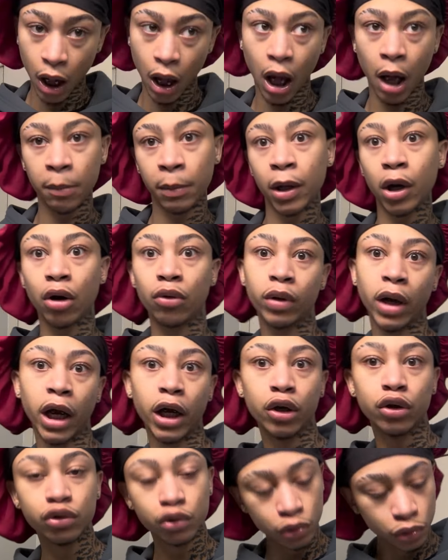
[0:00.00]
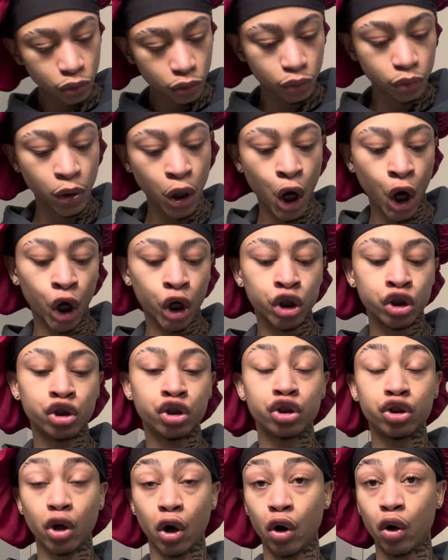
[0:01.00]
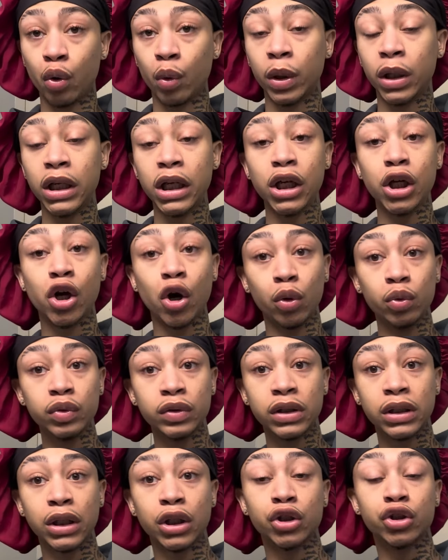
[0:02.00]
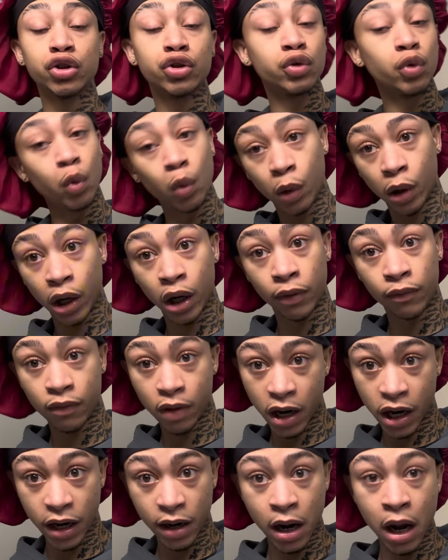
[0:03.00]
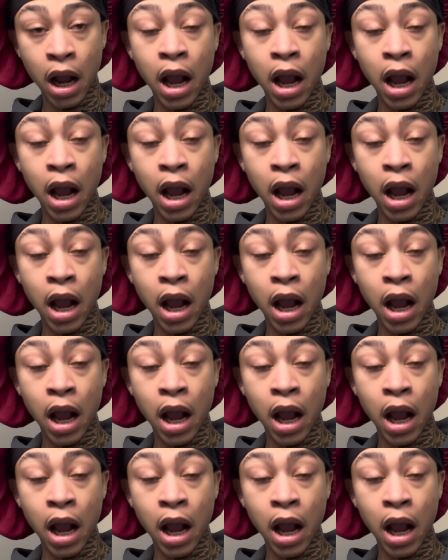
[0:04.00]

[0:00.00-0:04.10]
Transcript: I'm like, okay, cool. So he goes to the store, right?